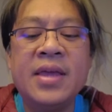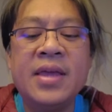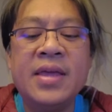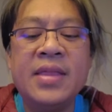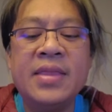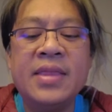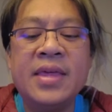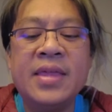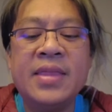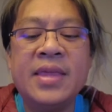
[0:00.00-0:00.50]

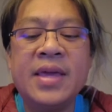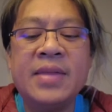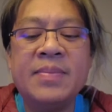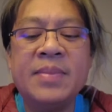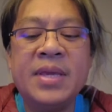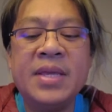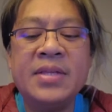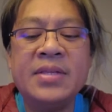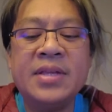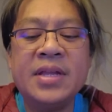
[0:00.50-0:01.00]
and then that
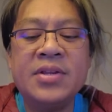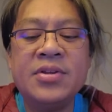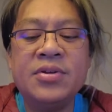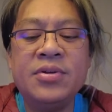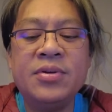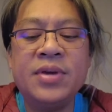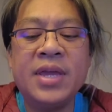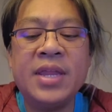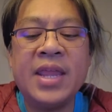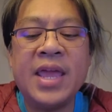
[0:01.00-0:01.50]
means that you
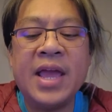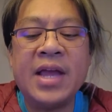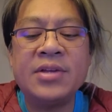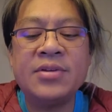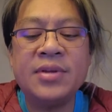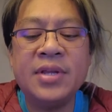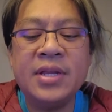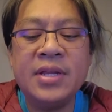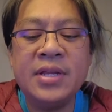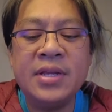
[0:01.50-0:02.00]
can
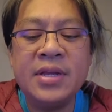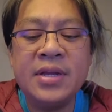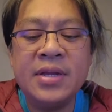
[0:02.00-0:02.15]
actually